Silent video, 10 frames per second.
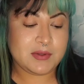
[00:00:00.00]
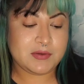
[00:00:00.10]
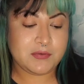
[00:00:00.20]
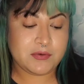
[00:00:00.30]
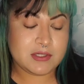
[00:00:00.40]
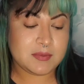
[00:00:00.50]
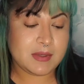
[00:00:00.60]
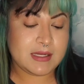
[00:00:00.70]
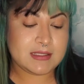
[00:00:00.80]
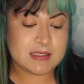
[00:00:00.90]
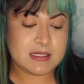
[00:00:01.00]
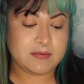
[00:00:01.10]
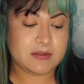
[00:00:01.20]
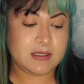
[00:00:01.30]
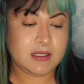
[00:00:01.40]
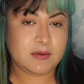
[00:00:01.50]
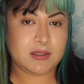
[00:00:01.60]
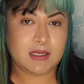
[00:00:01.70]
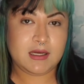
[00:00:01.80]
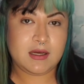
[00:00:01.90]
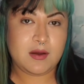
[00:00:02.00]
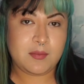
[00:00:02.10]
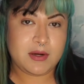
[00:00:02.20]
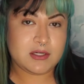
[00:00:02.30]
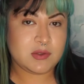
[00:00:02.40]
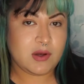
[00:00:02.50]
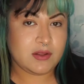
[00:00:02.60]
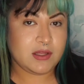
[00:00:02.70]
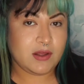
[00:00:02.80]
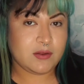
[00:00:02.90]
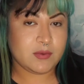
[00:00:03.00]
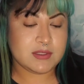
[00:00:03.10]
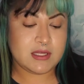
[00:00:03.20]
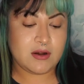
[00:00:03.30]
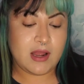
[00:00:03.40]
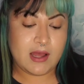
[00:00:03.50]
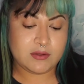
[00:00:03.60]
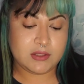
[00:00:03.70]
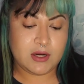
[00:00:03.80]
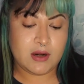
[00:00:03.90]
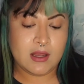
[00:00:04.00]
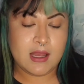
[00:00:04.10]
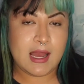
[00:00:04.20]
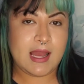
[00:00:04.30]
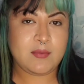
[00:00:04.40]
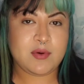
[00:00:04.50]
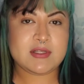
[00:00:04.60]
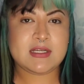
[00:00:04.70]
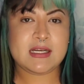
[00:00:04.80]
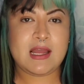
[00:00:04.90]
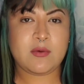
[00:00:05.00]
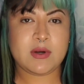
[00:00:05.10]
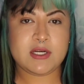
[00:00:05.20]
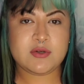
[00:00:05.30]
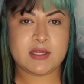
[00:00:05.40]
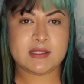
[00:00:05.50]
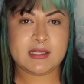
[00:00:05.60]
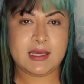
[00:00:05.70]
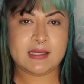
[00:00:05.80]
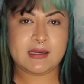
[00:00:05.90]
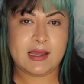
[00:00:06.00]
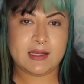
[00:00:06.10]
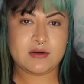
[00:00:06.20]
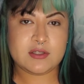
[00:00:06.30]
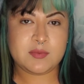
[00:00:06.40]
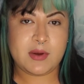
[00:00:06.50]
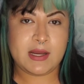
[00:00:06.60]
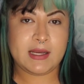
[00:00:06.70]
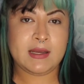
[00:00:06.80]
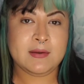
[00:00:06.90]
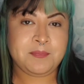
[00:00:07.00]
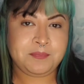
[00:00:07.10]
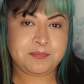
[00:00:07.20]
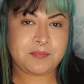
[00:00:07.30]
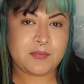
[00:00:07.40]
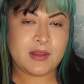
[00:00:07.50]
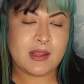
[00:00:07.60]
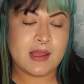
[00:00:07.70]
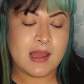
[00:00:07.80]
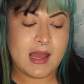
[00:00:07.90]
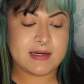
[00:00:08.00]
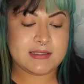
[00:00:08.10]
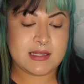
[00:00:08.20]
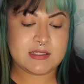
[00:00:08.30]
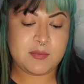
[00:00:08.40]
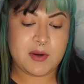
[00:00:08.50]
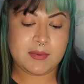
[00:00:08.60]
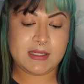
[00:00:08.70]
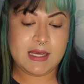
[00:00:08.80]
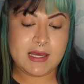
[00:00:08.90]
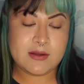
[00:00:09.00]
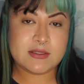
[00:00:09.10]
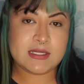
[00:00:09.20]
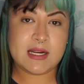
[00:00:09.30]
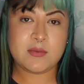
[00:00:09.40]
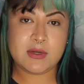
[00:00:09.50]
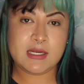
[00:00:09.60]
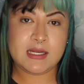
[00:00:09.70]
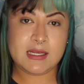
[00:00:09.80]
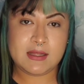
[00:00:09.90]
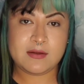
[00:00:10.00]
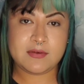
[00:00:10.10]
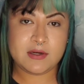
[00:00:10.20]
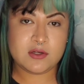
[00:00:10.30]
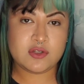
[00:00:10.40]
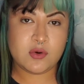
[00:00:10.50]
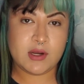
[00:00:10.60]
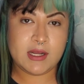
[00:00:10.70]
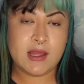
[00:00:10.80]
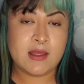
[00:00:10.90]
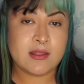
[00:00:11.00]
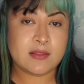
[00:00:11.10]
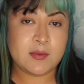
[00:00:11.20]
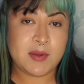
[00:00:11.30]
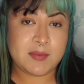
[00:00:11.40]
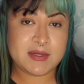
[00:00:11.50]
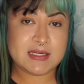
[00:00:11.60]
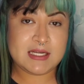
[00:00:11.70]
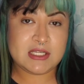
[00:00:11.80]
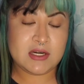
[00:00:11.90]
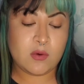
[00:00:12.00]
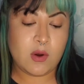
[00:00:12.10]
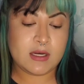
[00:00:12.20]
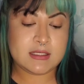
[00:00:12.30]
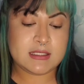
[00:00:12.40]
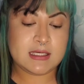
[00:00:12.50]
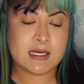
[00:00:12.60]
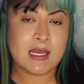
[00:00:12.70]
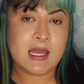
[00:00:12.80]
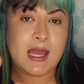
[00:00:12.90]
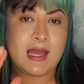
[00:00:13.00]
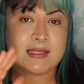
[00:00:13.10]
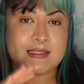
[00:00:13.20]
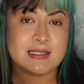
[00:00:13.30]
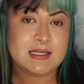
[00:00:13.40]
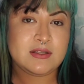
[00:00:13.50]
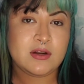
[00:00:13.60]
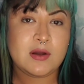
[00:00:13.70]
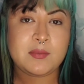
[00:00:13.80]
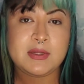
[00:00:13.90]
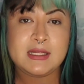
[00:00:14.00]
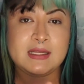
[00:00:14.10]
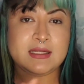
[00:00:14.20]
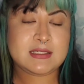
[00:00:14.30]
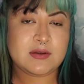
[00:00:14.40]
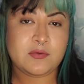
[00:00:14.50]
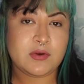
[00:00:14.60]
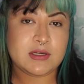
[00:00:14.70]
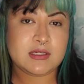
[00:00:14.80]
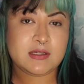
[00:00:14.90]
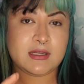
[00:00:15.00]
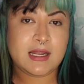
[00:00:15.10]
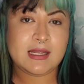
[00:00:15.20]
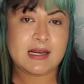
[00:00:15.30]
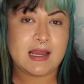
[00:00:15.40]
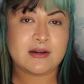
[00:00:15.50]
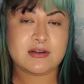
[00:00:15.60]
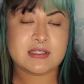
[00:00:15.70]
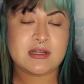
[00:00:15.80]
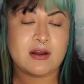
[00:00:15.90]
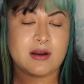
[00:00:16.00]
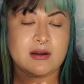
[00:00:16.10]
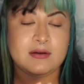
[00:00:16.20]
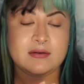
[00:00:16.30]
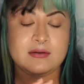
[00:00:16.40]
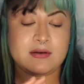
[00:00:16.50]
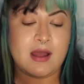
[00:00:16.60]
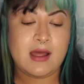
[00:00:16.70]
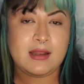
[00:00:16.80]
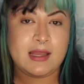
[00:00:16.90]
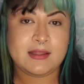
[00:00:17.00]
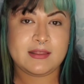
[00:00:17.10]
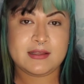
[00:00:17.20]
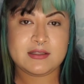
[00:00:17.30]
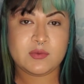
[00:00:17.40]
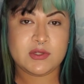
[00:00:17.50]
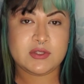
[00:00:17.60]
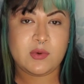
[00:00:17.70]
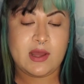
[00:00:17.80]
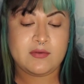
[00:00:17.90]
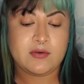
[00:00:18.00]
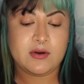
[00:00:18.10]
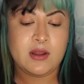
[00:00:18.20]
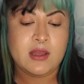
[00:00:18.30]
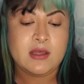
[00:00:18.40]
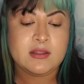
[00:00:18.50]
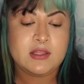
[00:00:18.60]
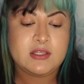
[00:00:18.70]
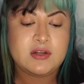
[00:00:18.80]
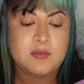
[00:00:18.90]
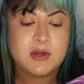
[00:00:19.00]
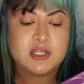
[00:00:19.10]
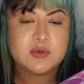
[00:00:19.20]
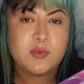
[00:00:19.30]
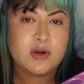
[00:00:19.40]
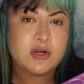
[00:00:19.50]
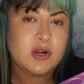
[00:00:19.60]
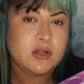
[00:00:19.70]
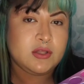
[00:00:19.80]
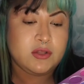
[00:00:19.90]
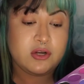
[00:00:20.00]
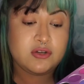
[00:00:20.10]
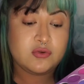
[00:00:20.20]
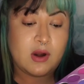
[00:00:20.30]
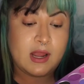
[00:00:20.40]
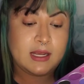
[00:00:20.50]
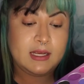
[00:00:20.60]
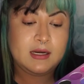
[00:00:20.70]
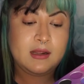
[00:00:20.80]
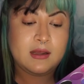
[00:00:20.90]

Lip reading: in the first place. It's definitely unique compared to all the other ones that are out there. I have personally already tried the cake liners by Anastasia Beverly Hills, and I really love and enjoy the pigmentation and quality, as these are completely different. The cake liners are not like this whatsoever. These are much more, they're drying,